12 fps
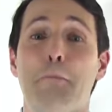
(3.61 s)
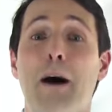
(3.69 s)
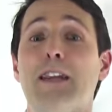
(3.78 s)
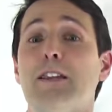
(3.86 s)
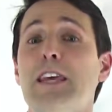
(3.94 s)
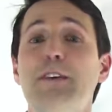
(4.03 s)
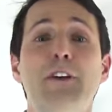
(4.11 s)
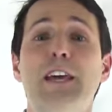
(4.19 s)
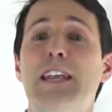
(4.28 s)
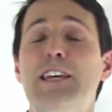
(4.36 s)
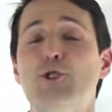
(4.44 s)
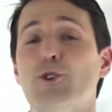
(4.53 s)
by
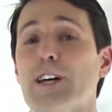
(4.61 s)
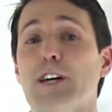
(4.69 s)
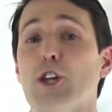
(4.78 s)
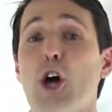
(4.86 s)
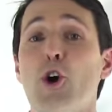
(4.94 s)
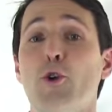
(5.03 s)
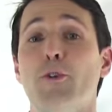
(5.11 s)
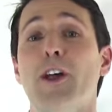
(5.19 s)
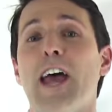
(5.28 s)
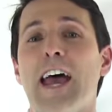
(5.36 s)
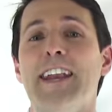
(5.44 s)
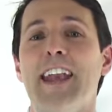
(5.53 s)
leaving an injury
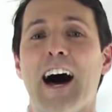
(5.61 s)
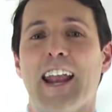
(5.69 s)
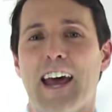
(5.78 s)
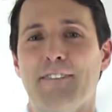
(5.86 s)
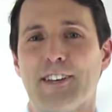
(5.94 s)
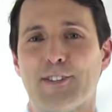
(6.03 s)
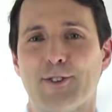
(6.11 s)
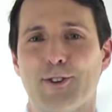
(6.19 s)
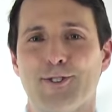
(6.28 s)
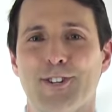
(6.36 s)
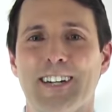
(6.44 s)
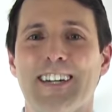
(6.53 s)
alone and not having
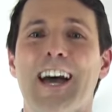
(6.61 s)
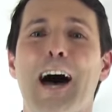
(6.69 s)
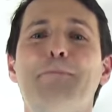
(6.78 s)
surgery?